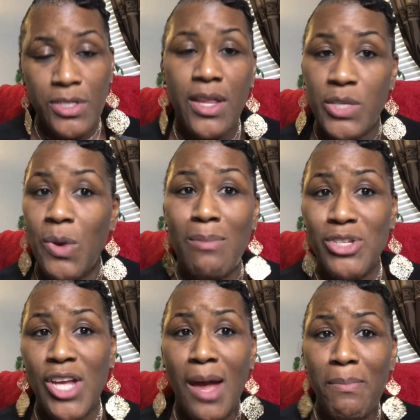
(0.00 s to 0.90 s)
so that's why I'm
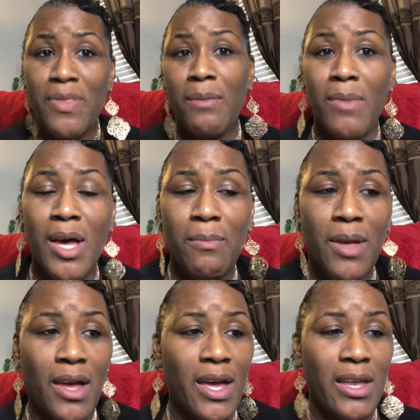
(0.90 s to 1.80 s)
chopping them up
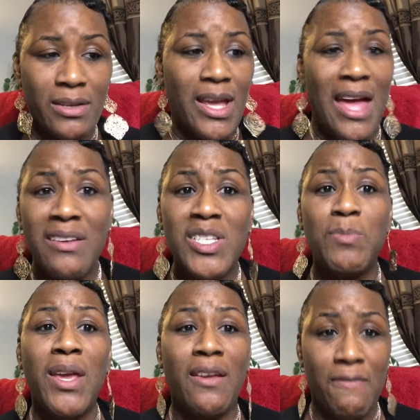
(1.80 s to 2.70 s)
and kind of
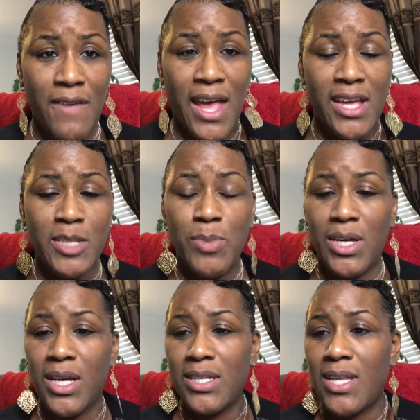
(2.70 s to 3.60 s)
speaking fast,
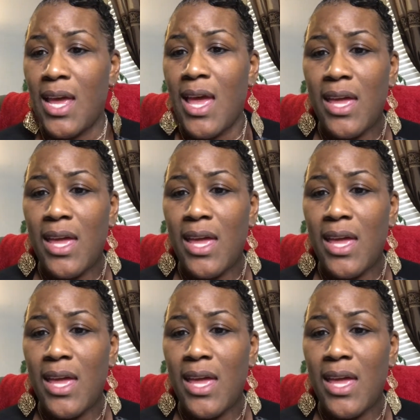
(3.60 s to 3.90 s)
because,